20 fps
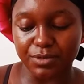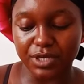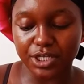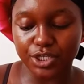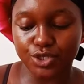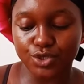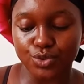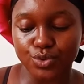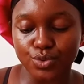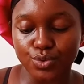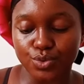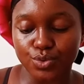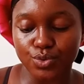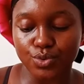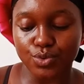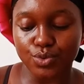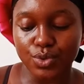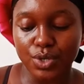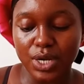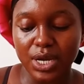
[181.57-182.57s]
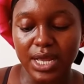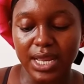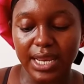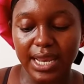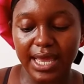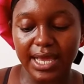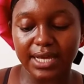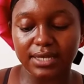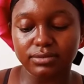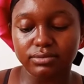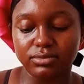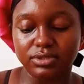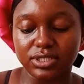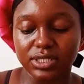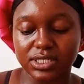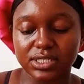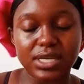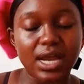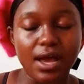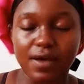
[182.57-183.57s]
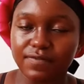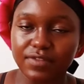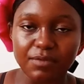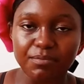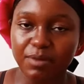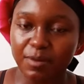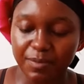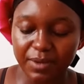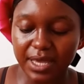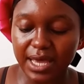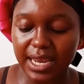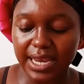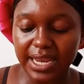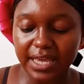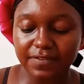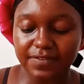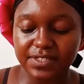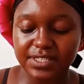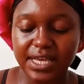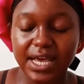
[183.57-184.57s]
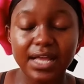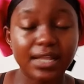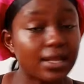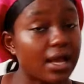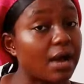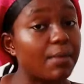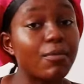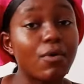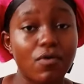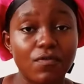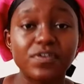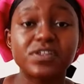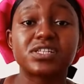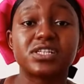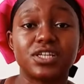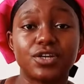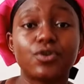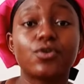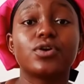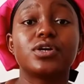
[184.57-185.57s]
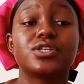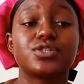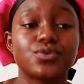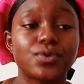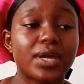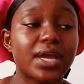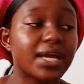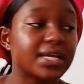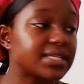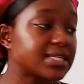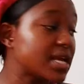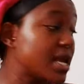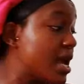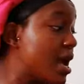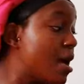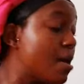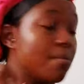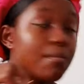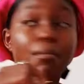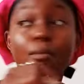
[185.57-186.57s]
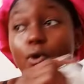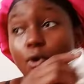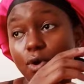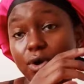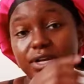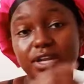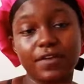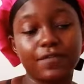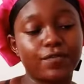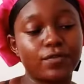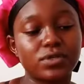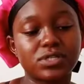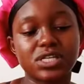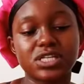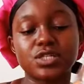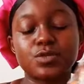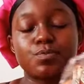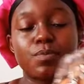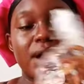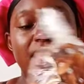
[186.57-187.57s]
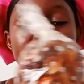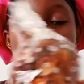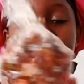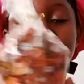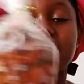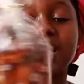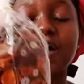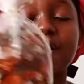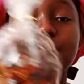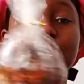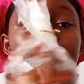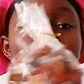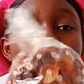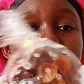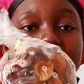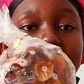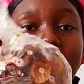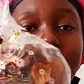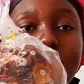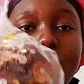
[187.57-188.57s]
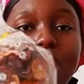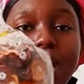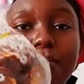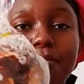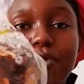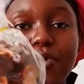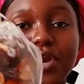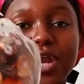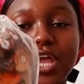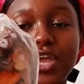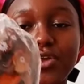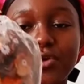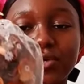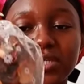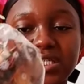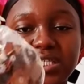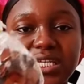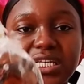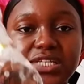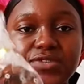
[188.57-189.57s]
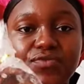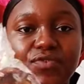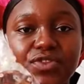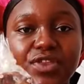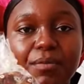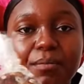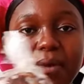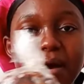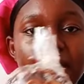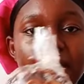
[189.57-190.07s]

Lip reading: me to just have the baby girl lifestyle. I'm obviously going to get more diffusers, but for now I'm gonna use this for the